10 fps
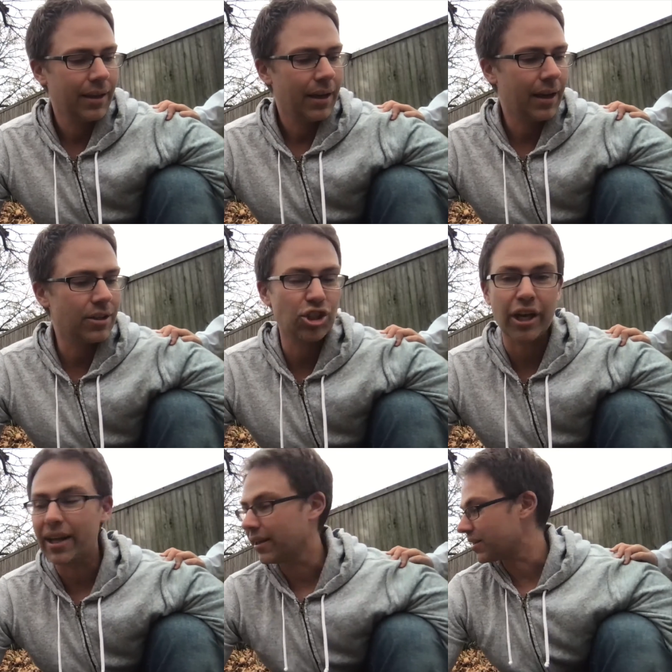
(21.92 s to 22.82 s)
and
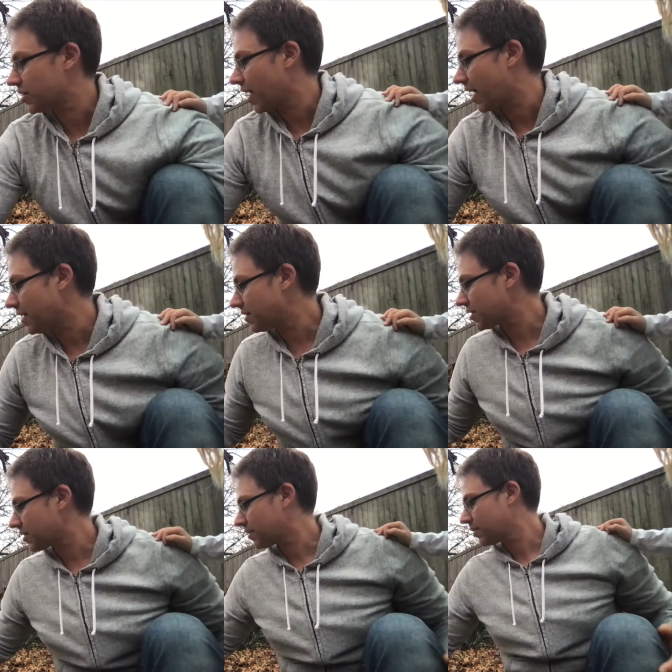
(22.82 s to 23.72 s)
shallot
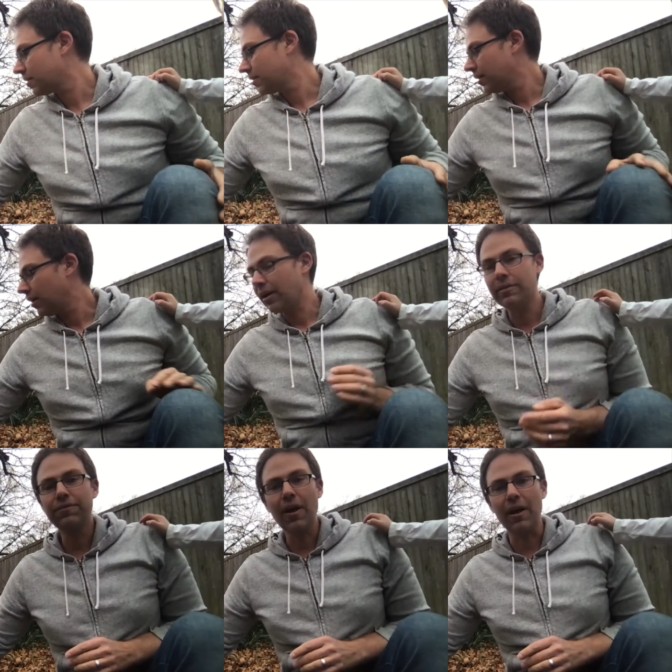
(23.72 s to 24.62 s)
sets in
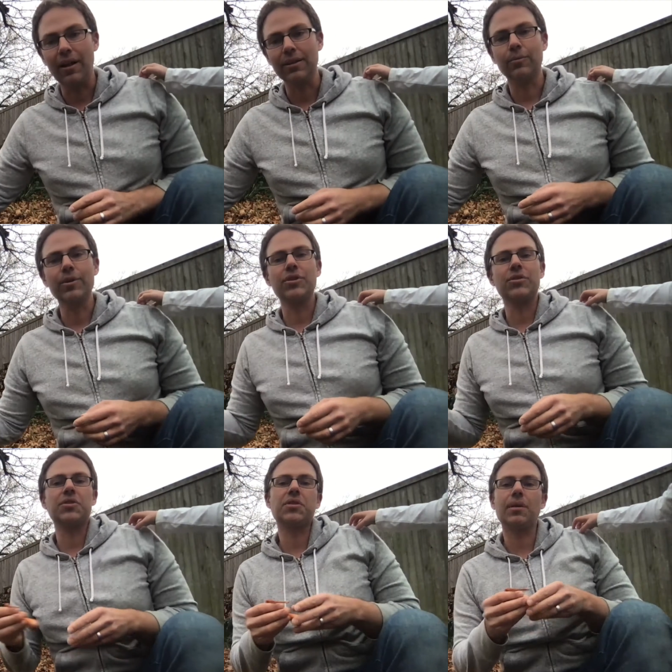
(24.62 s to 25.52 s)
fall, which is
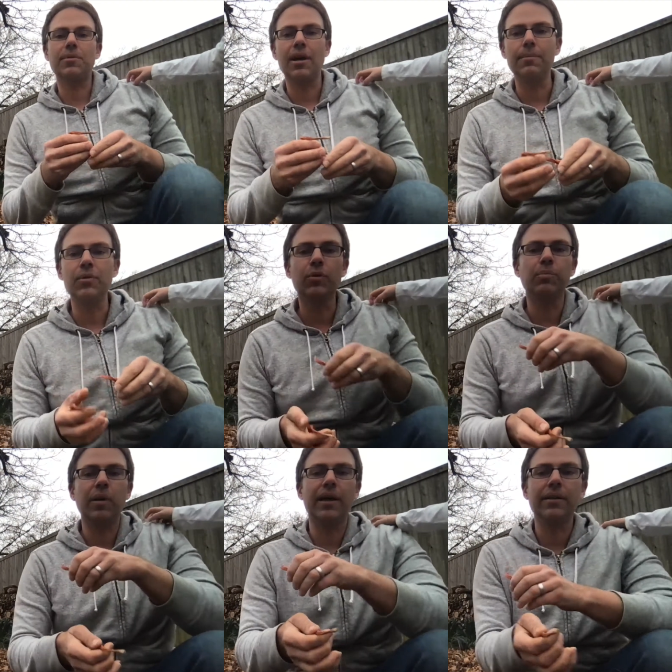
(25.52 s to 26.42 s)
the same time you would
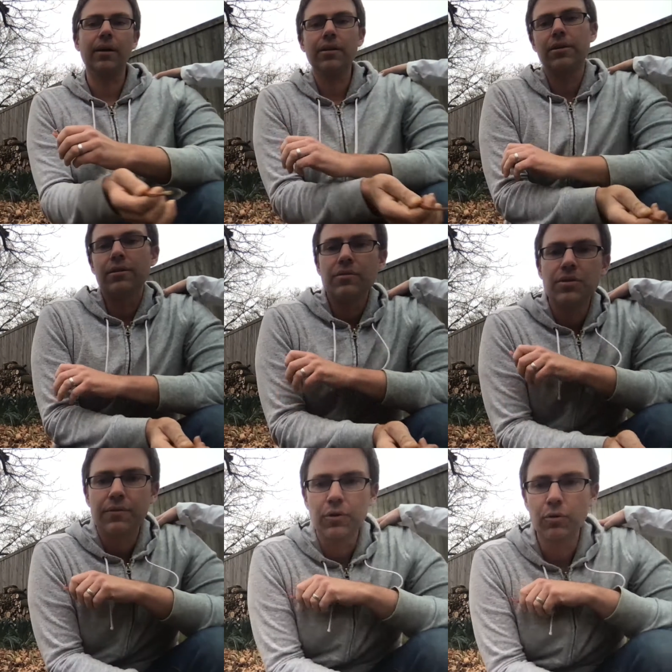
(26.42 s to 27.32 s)
plant onions
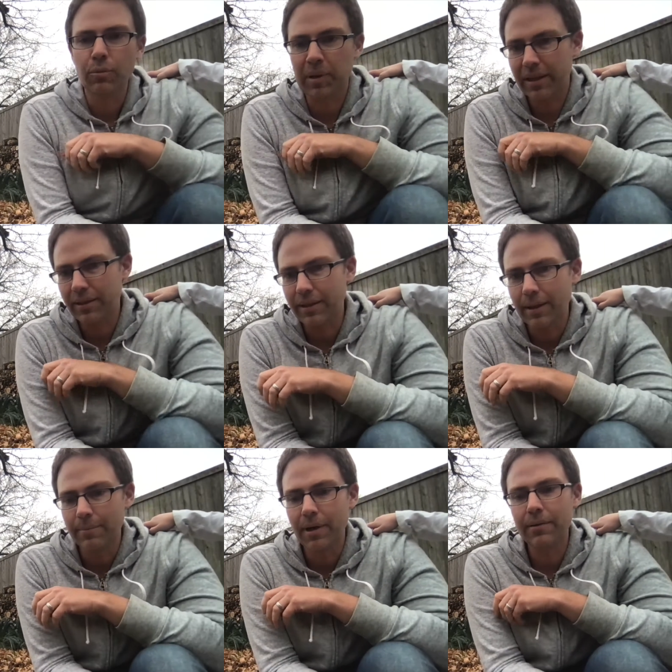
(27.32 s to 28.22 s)
if you were planting
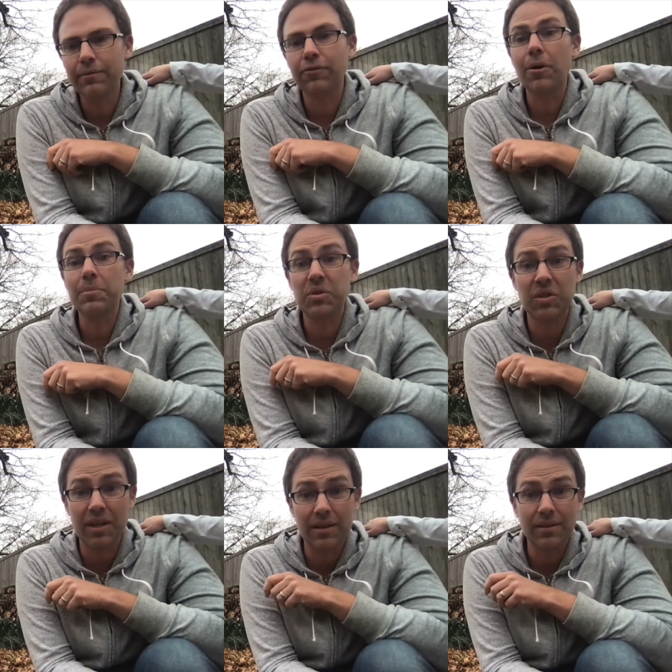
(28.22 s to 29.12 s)
them from
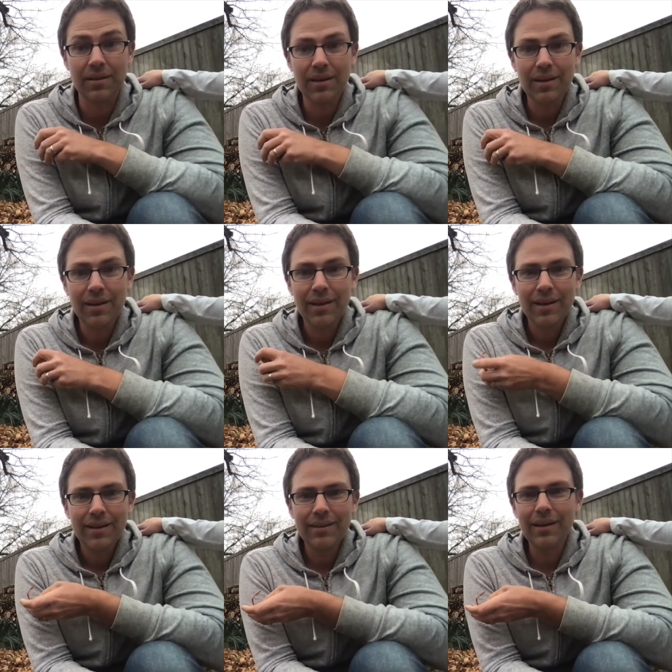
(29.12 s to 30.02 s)
seed.
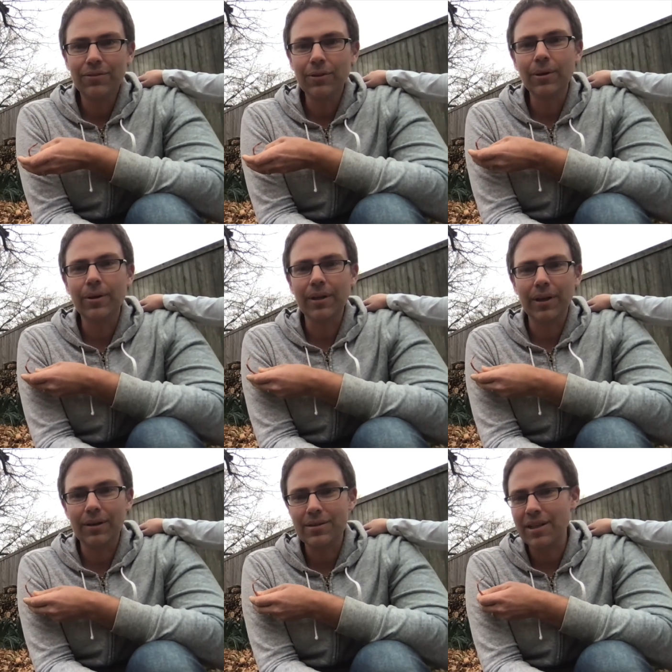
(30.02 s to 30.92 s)
Now, if you look at
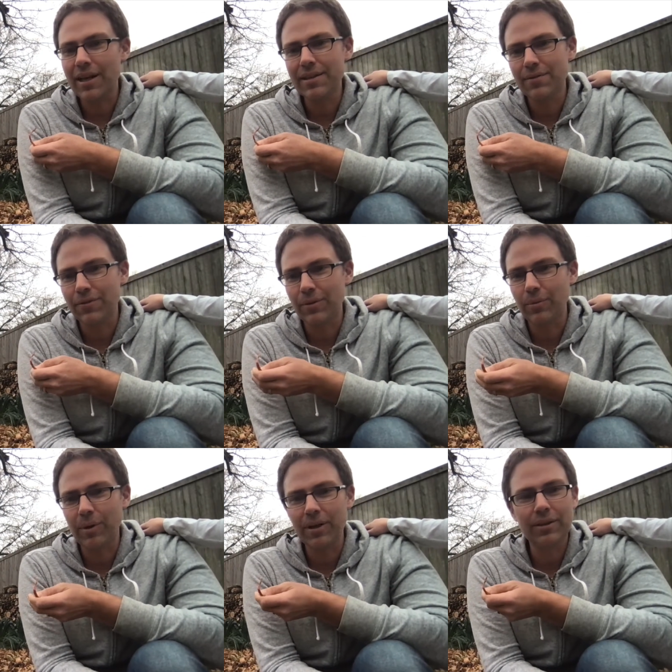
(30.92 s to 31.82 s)
our slides for the
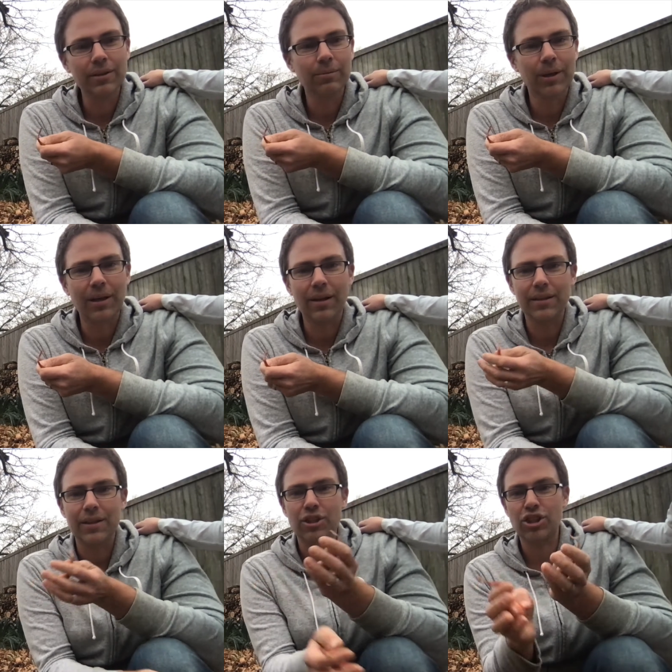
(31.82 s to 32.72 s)
week, you'll recall
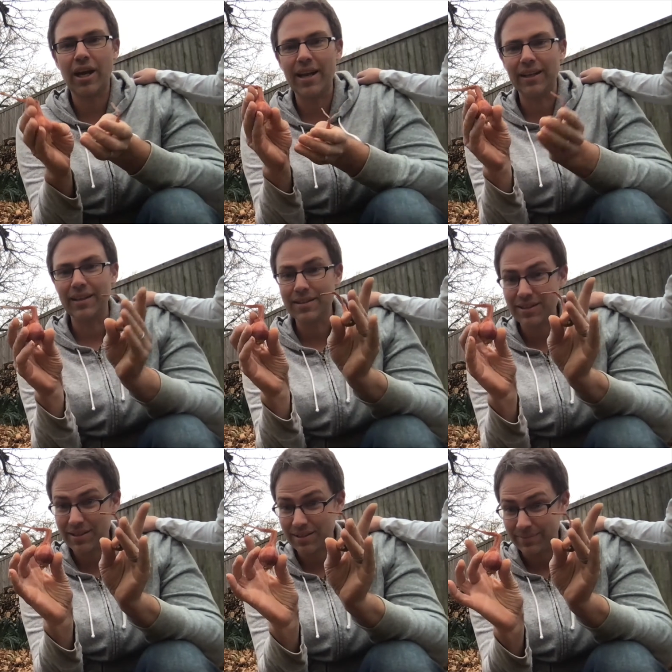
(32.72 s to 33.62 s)
that shallots